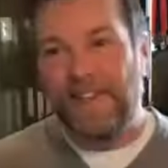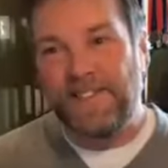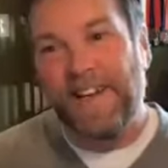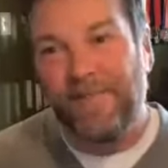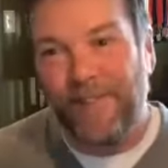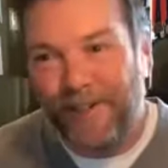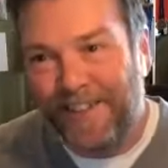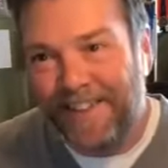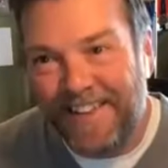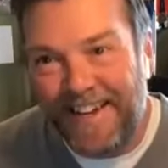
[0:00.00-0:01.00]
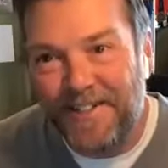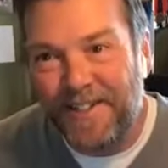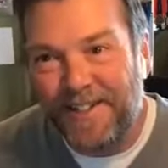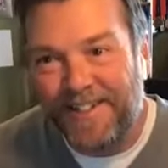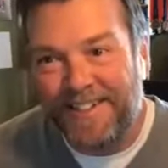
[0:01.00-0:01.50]
things I've learned in the
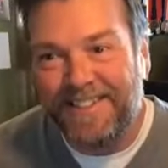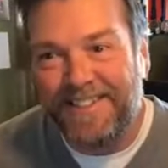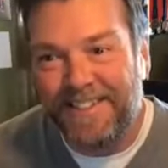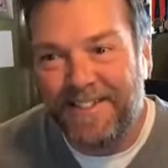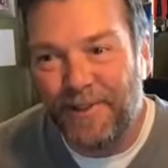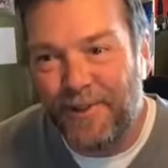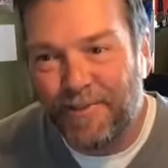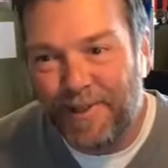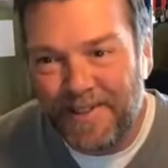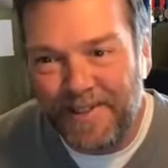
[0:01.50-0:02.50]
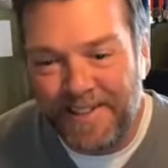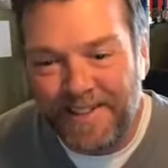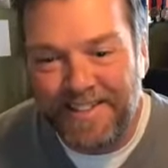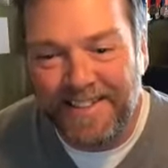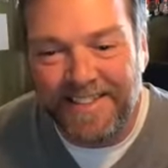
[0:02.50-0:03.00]
last year, it's uh, too numerous to
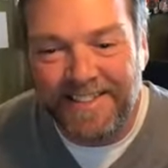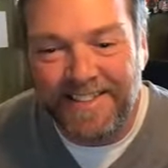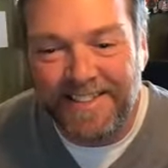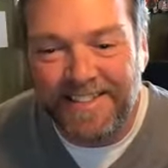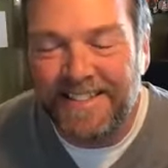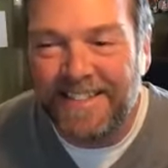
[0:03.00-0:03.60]
list in this